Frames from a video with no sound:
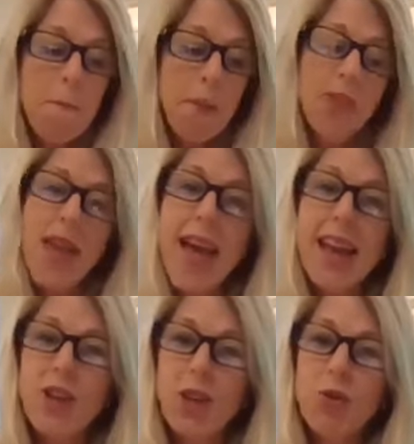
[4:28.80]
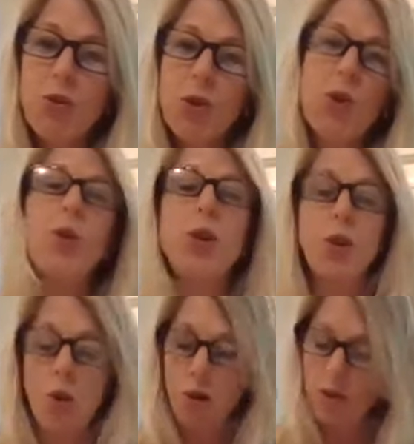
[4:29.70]
But then you could
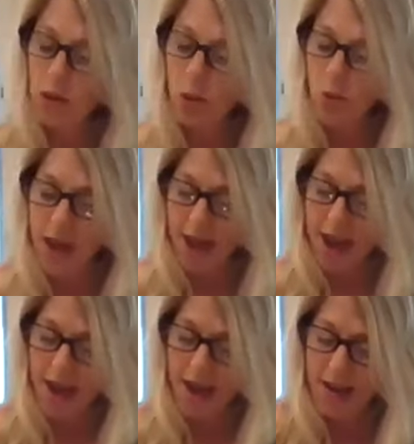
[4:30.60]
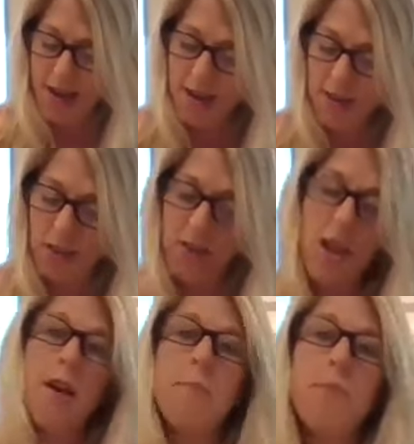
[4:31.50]
also add
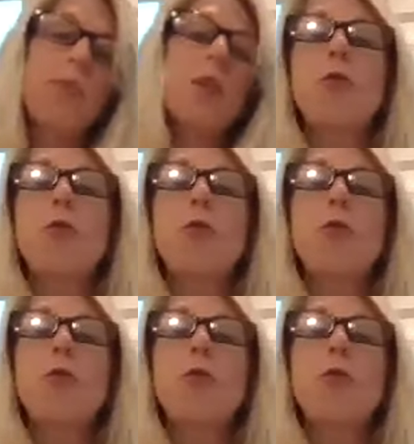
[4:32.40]
some